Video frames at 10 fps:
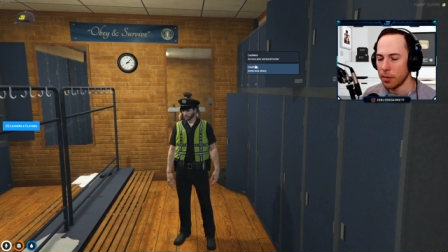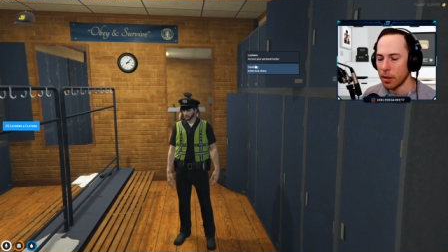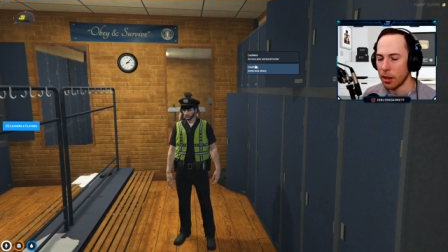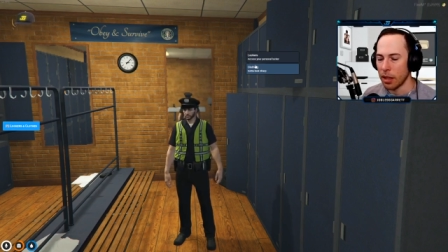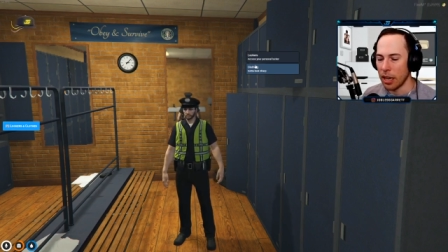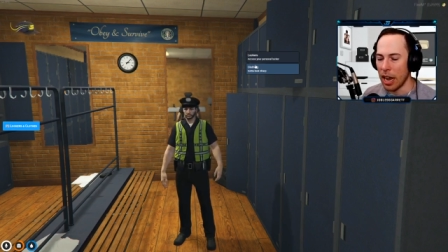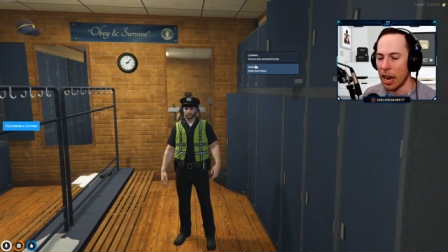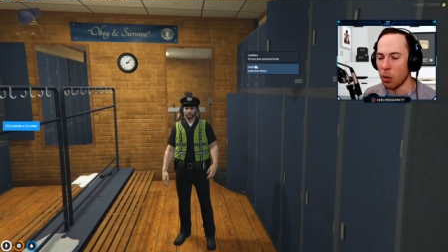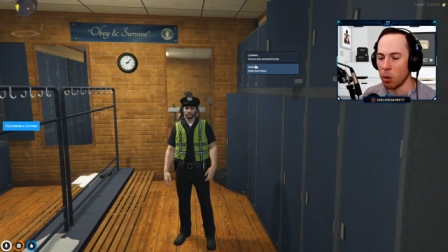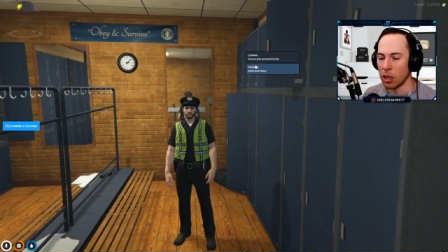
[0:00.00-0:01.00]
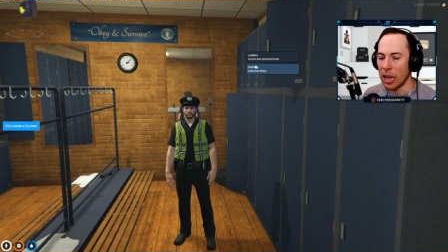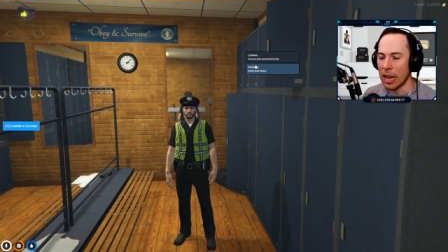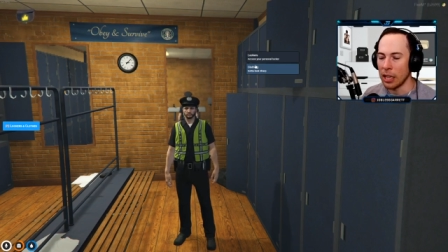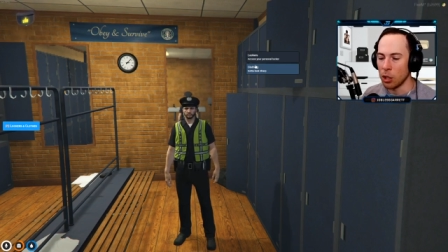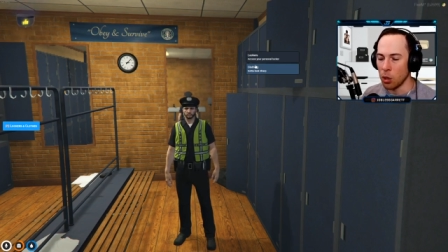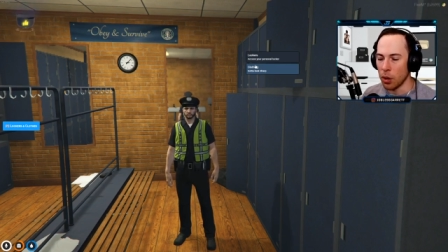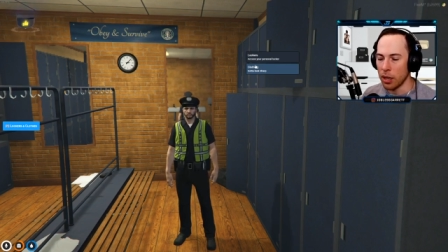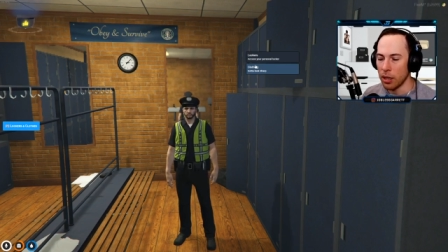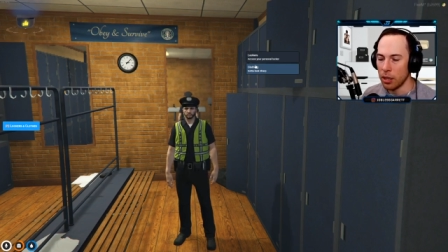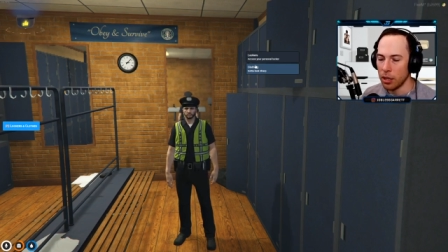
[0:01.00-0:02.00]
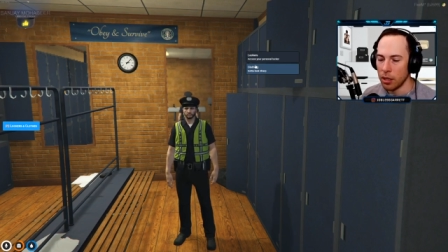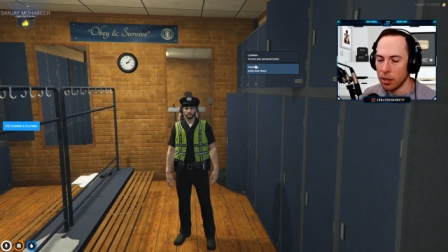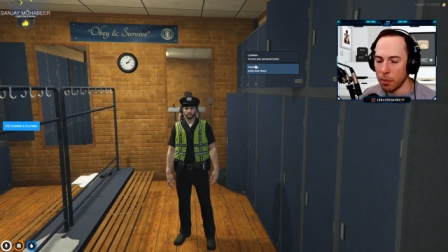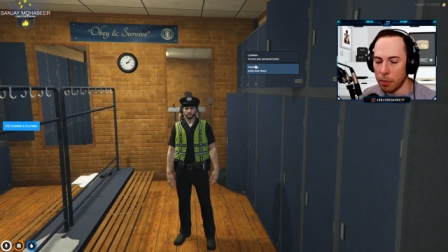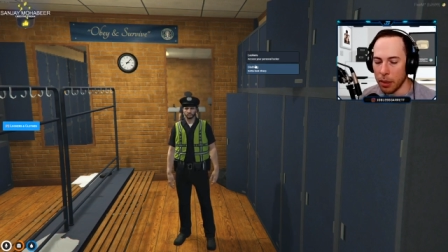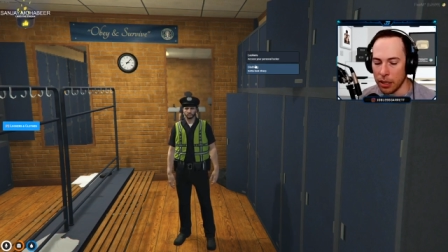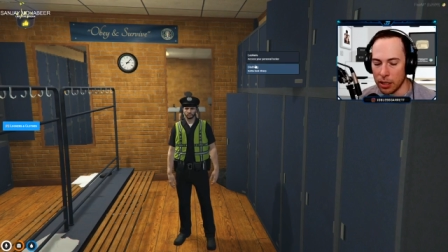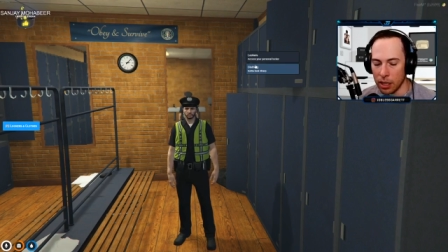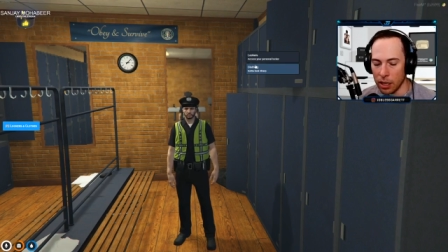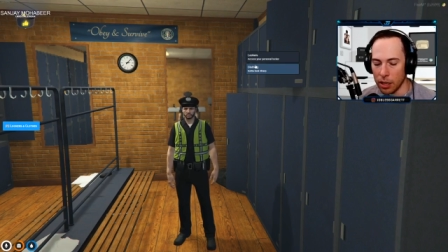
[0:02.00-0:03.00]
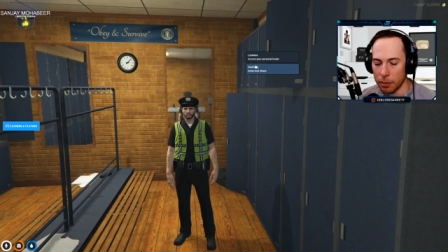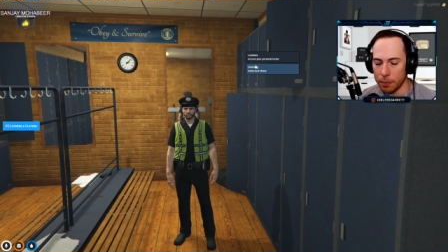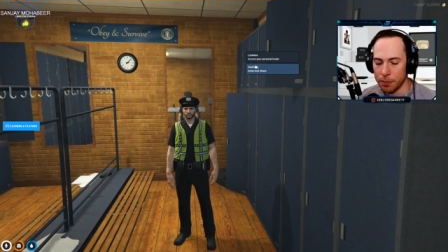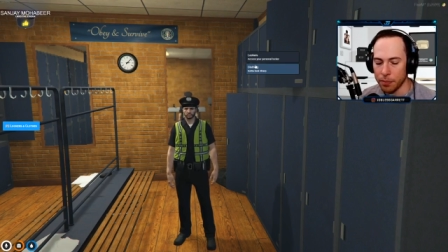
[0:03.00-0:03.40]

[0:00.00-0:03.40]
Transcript: then I will gladly join. But um,